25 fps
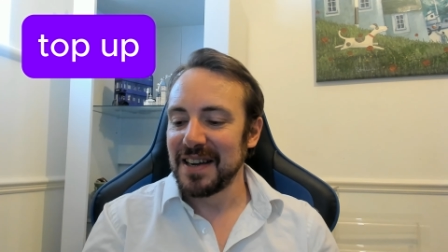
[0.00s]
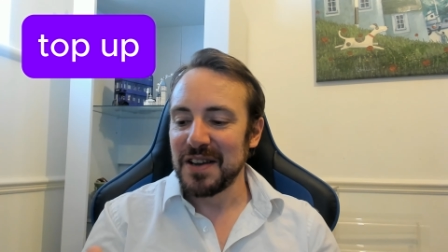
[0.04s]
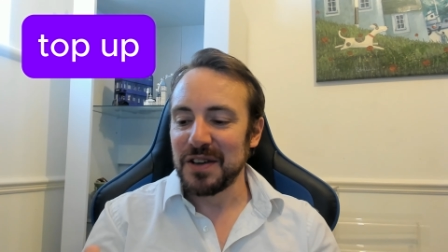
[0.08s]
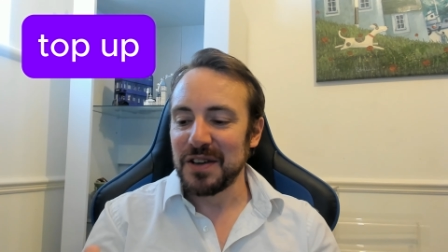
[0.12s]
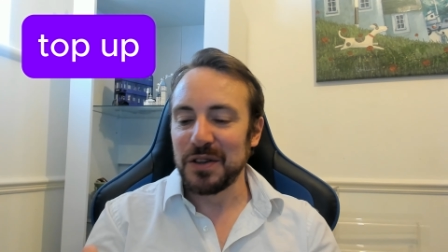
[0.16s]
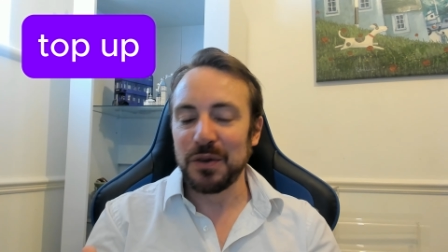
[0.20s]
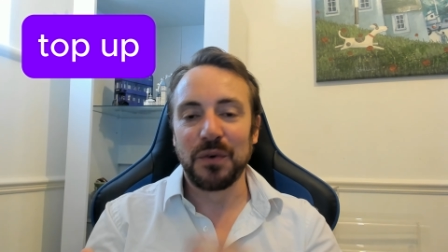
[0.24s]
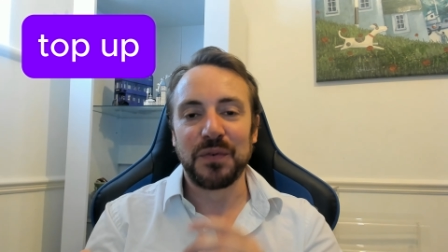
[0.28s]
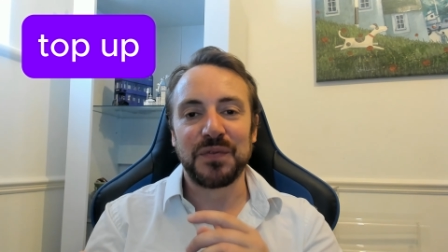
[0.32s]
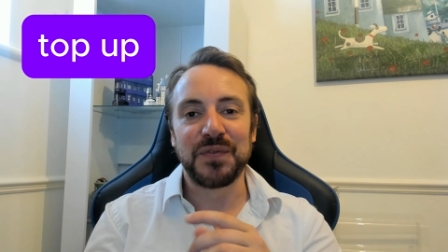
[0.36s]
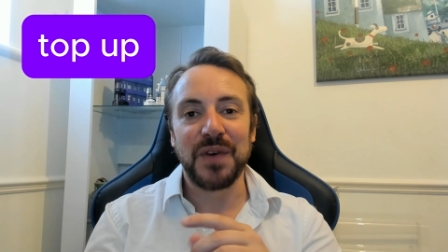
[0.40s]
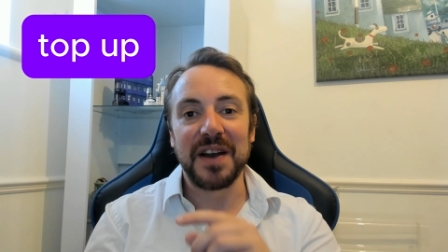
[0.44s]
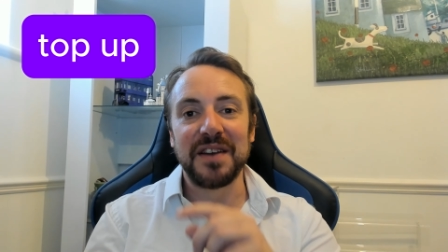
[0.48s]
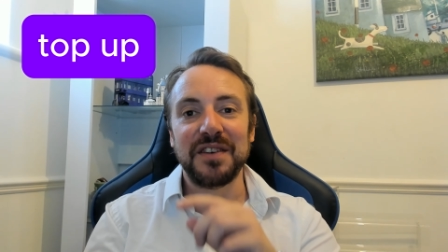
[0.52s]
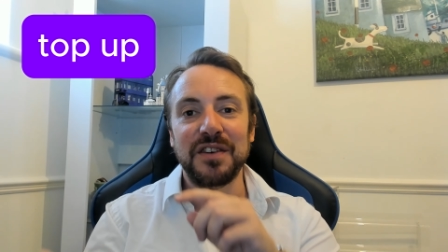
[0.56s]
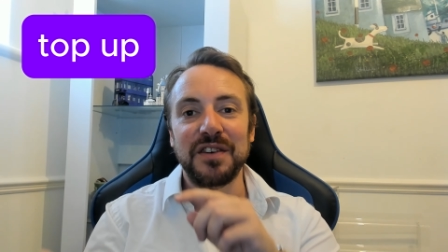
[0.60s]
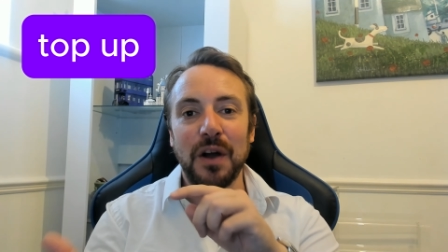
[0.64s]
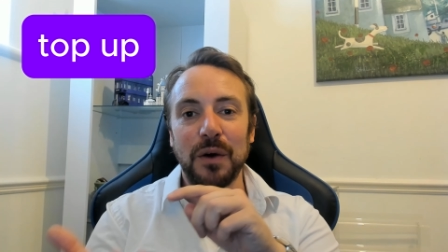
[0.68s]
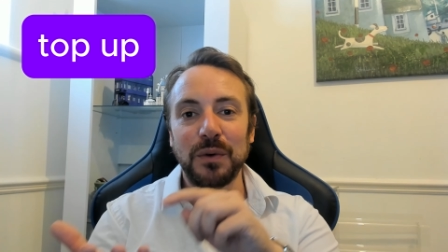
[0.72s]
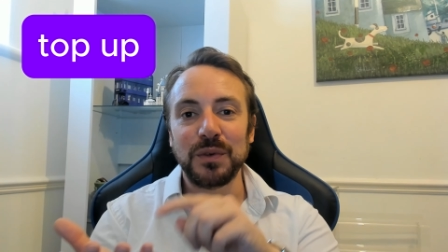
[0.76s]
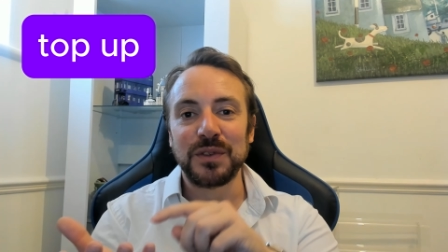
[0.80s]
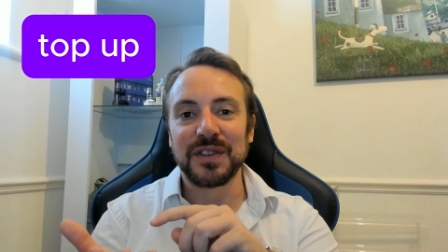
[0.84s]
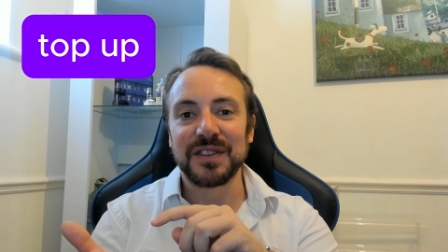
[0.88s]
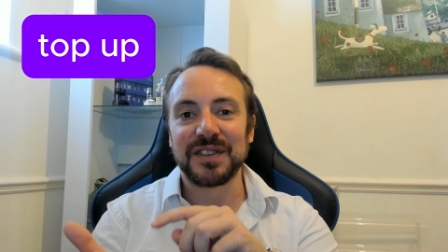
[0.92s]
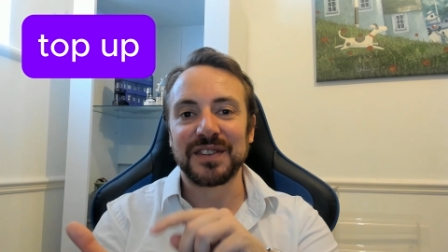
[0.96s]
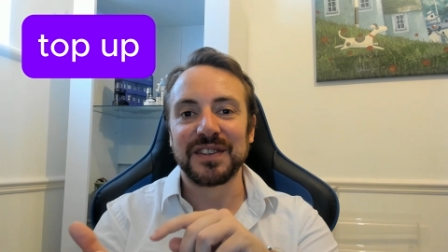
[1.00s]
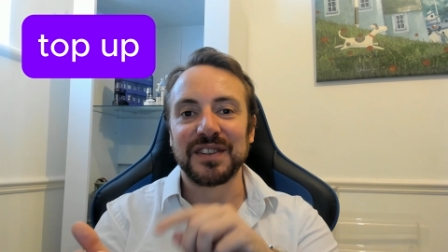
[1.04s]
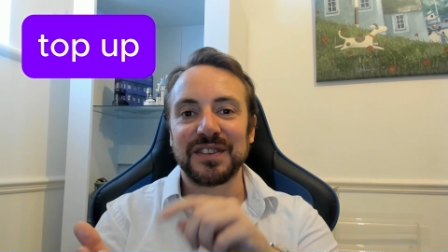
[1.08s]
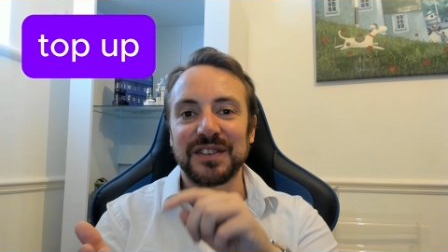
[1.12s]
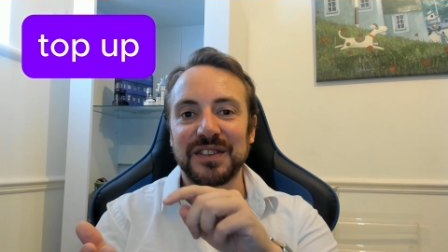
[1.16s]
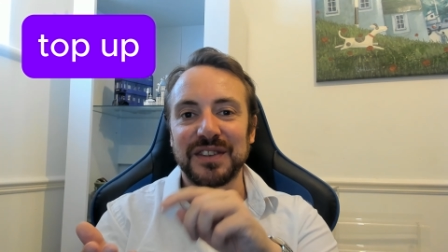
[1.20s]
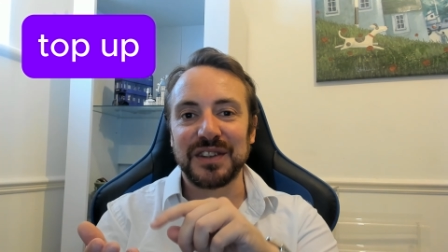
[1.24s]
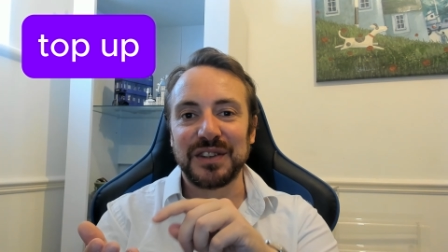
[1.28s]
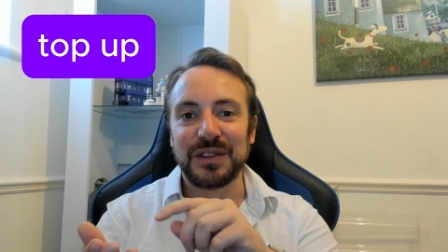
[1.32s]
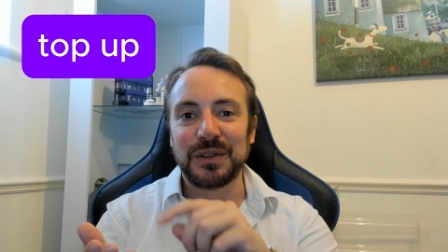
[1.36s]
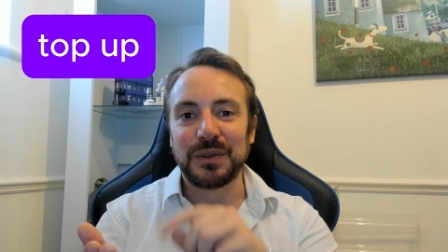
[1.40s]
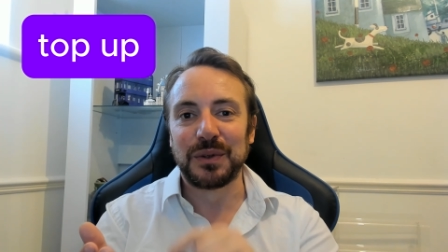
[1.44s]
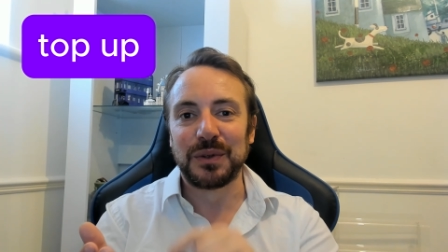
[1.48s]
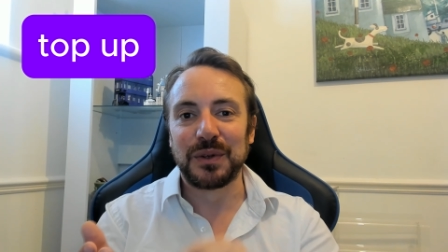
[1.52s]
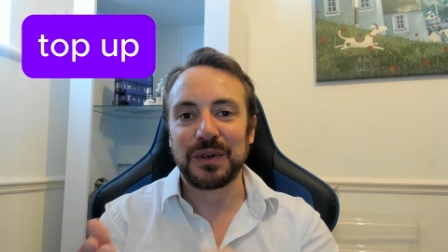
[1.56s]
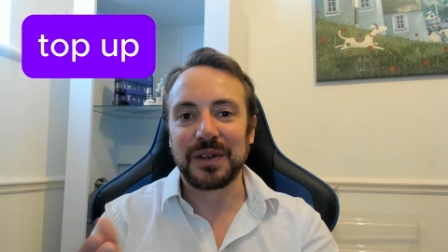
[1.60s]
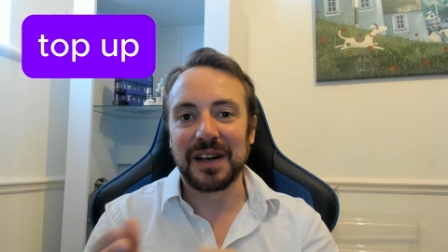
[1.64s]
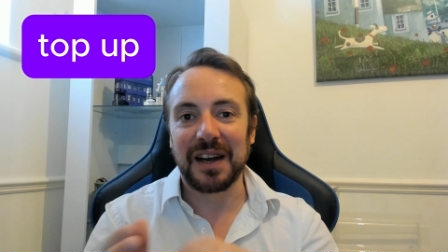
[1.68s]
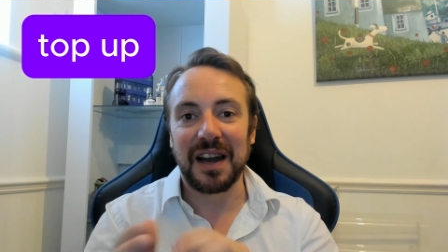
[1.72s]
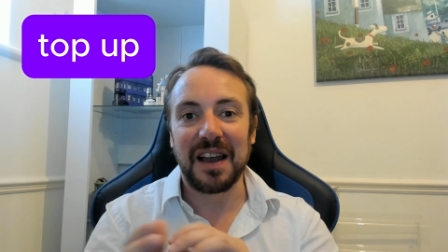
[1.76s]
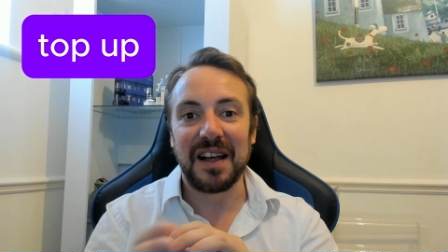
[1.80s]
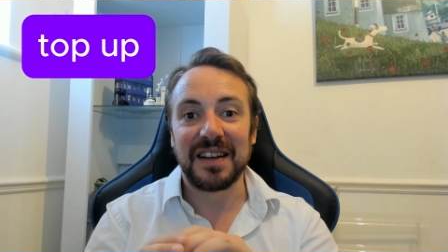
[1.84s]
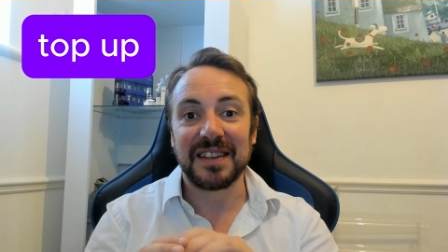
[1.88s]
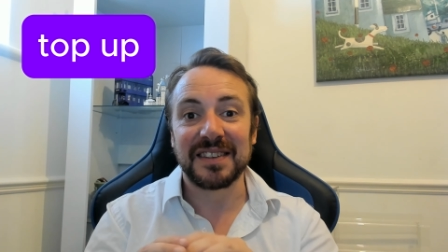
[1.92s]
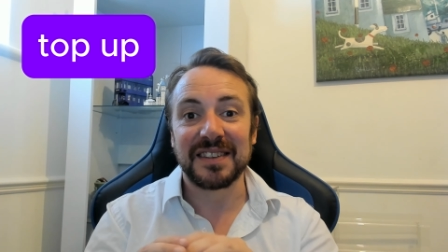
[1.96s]
your friend notices that your
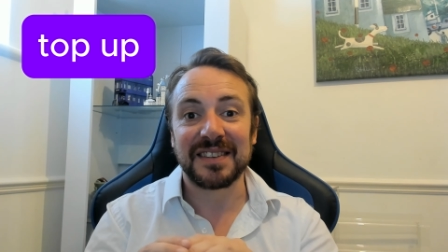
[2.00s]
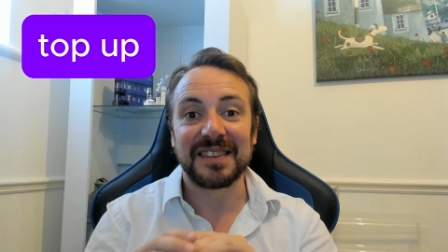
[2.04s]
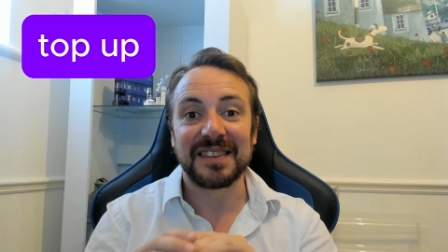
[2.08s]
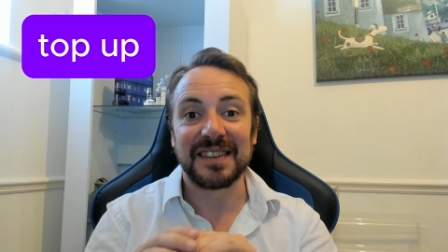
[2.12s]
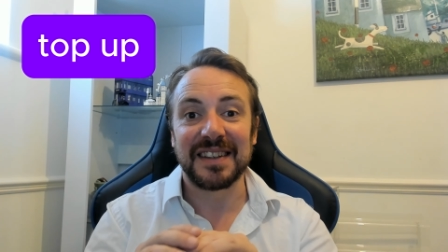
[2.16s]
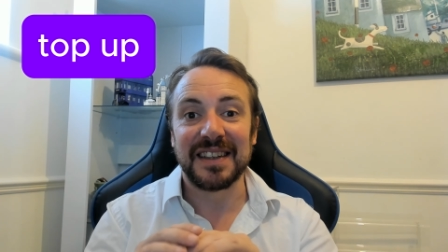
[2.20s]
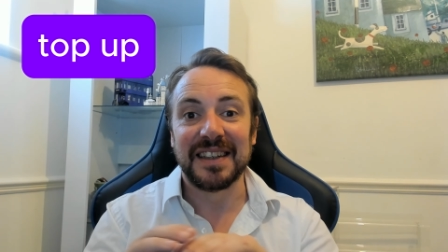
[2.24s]
glass